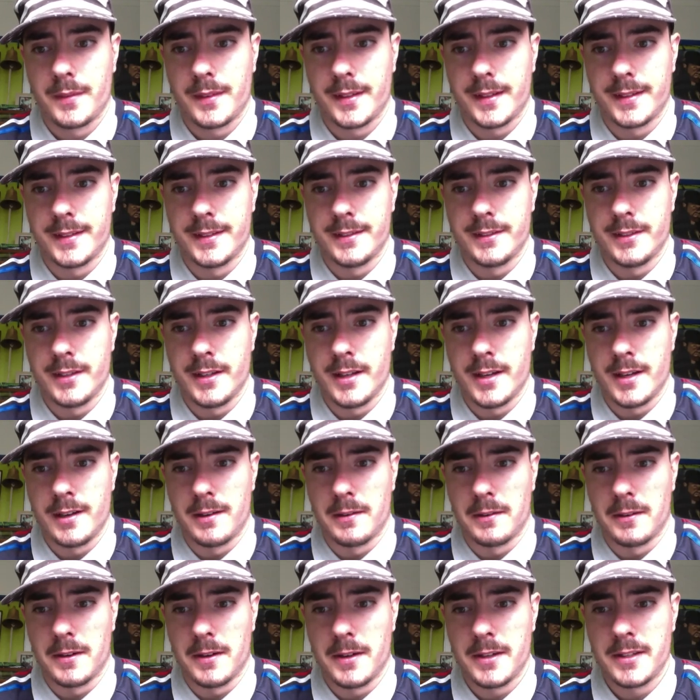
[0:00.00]
And
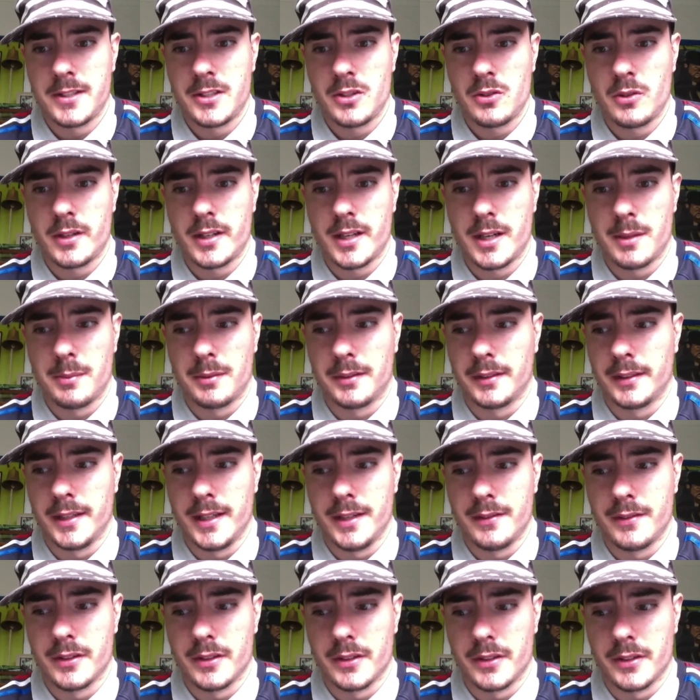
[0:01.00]
yeah, I still can't
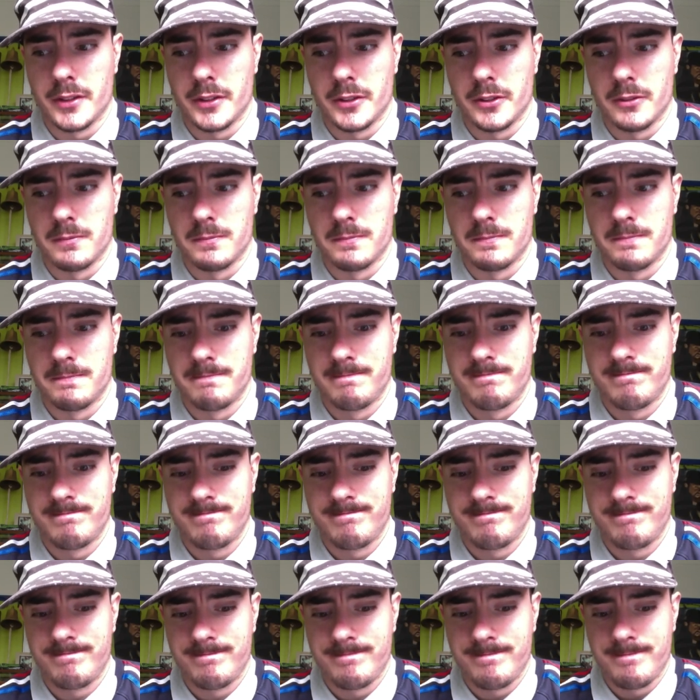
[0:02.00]
believe it though.
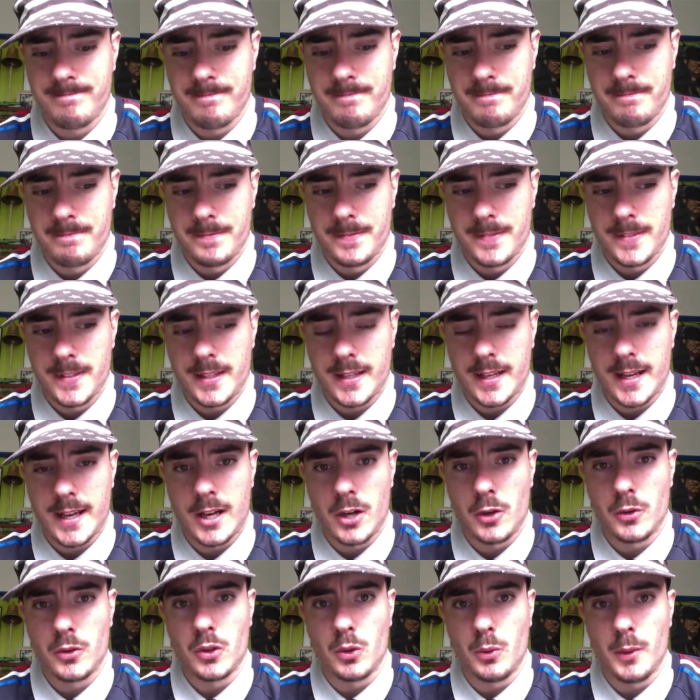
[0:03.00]

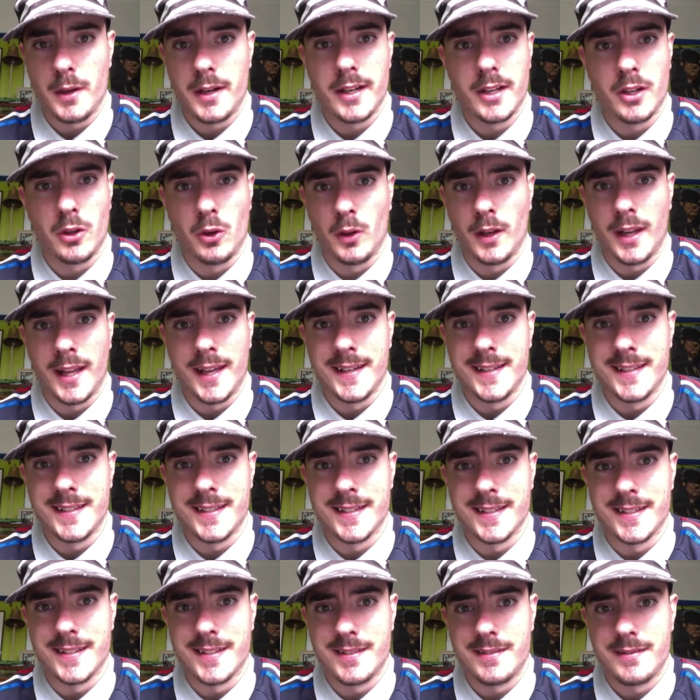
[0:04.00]
How quick it all
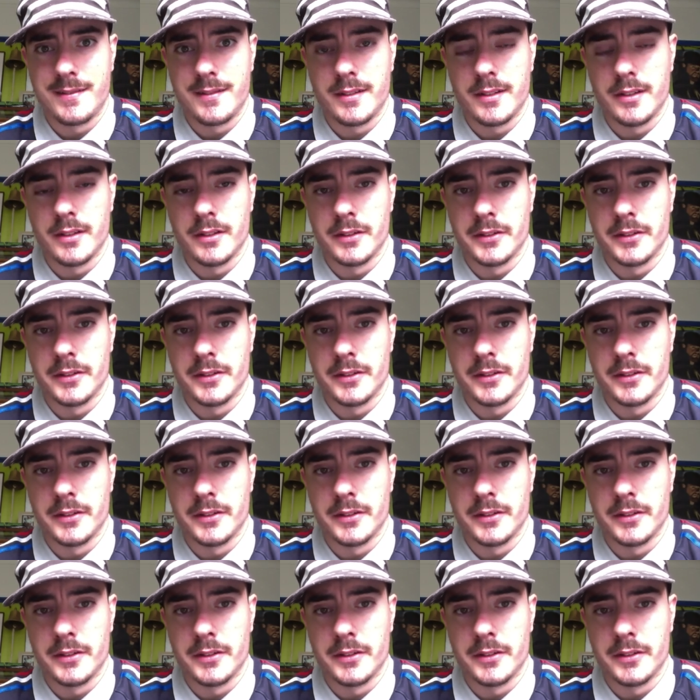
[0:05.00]
ended, you